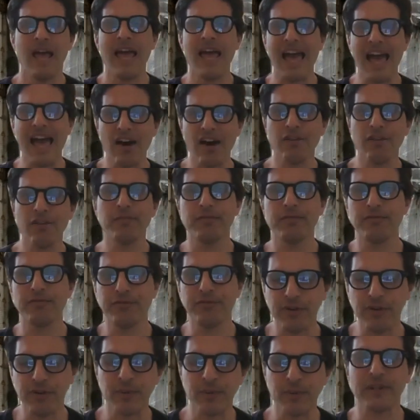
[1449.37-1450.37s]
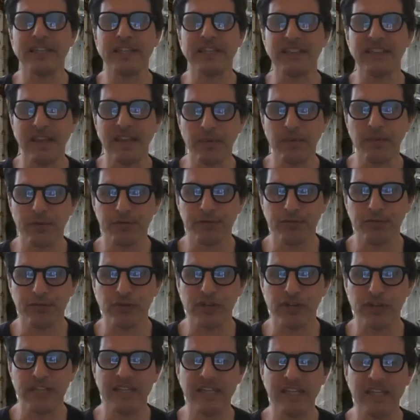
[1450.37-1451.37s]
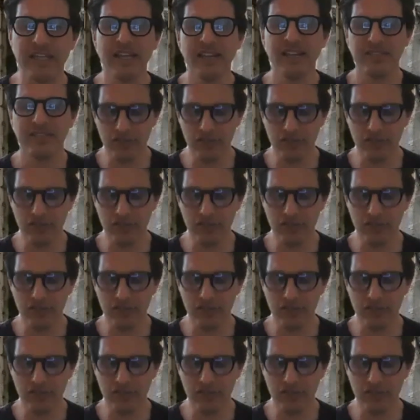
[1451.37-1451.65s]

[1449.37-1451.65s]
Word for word: how frequently they were freed.